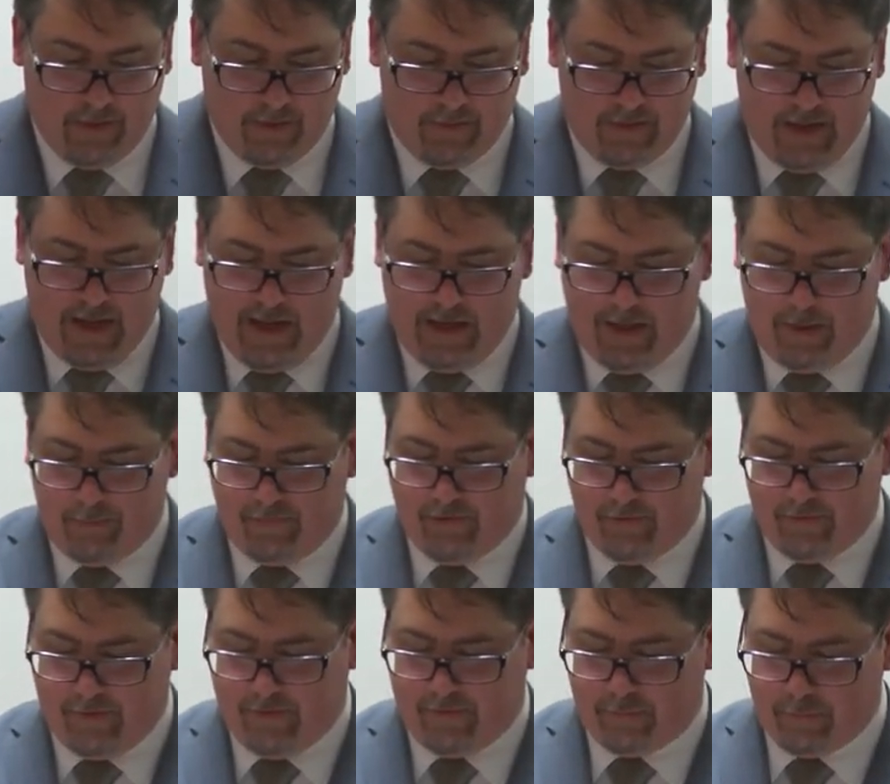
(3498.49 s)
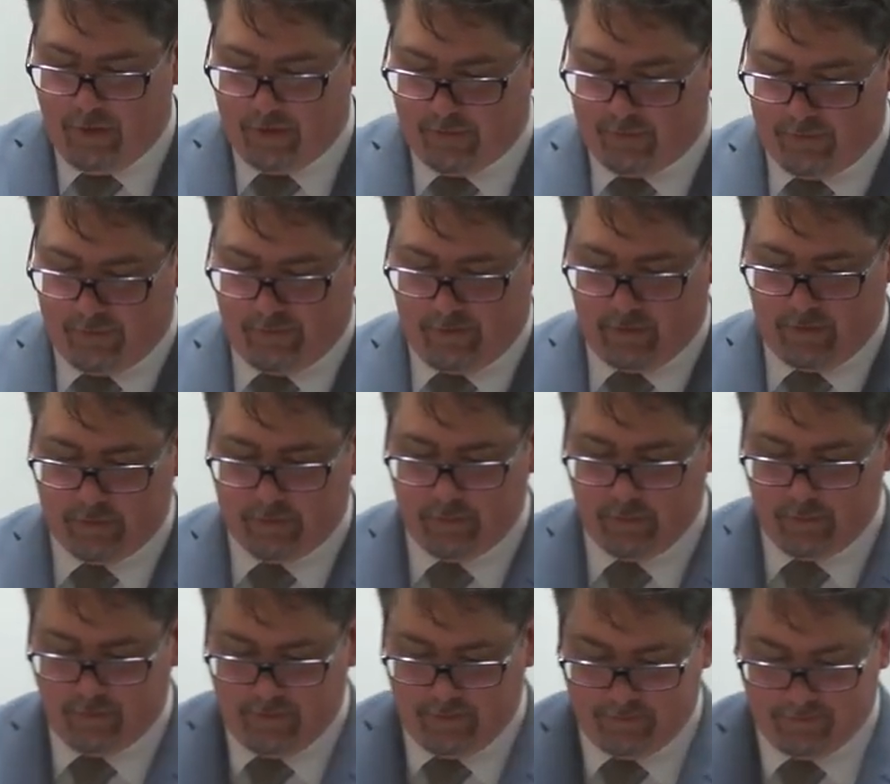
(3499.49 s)
The aims of these mantras
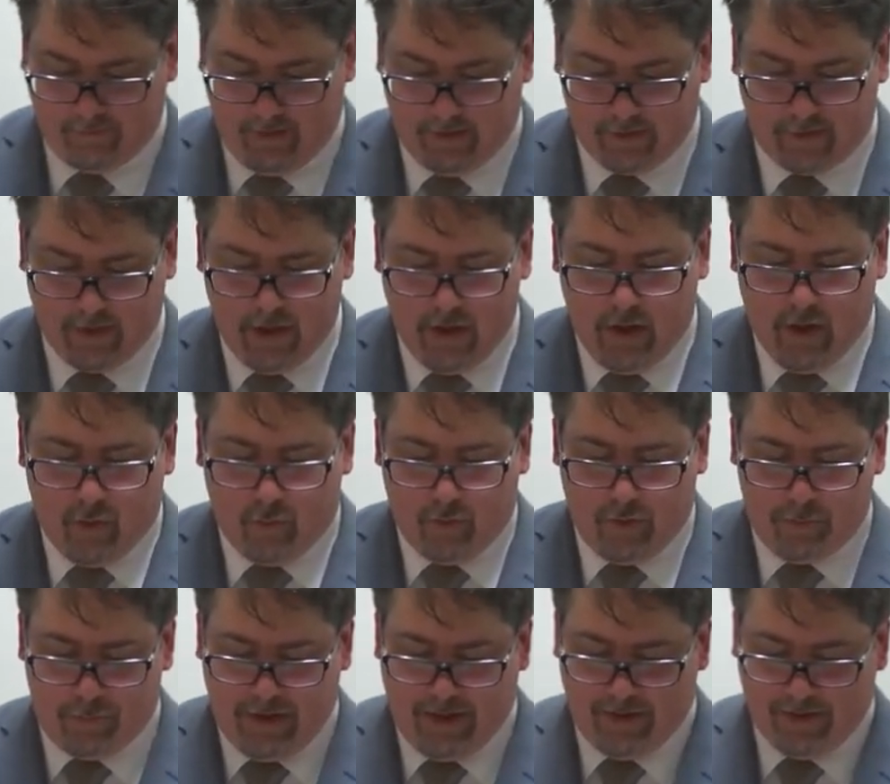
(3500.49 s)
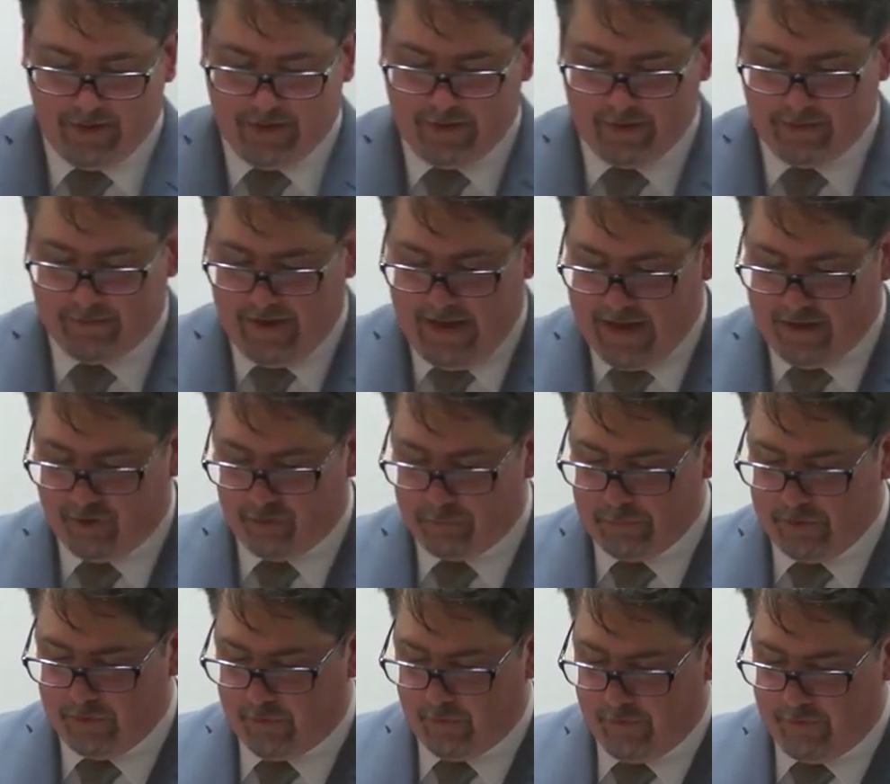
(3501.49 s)
include things like repealing
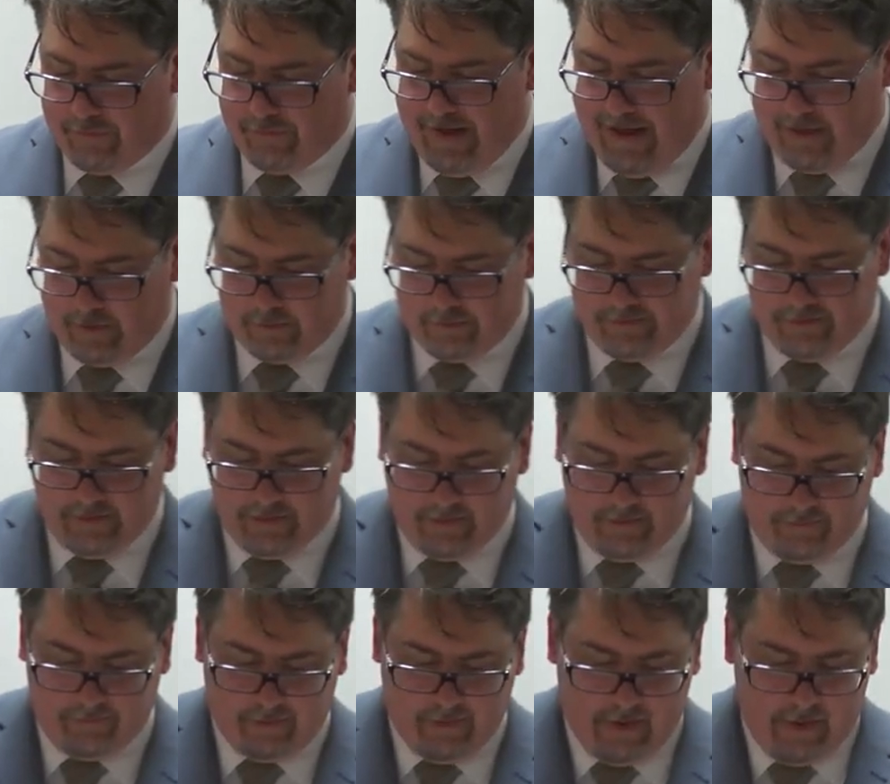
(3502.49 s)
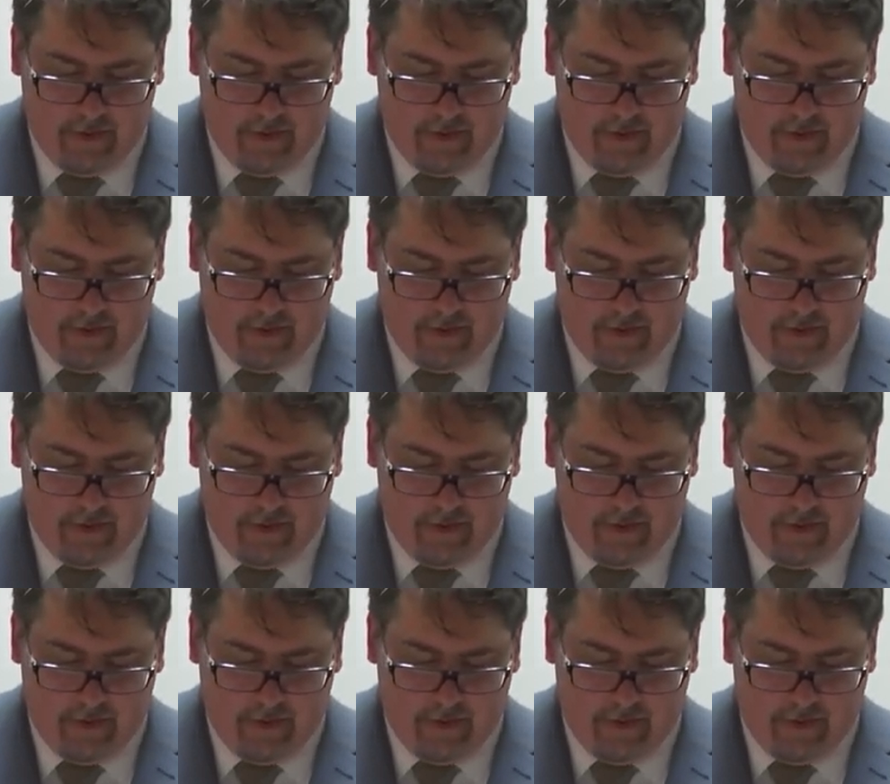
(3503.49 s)
attachment to the faculties,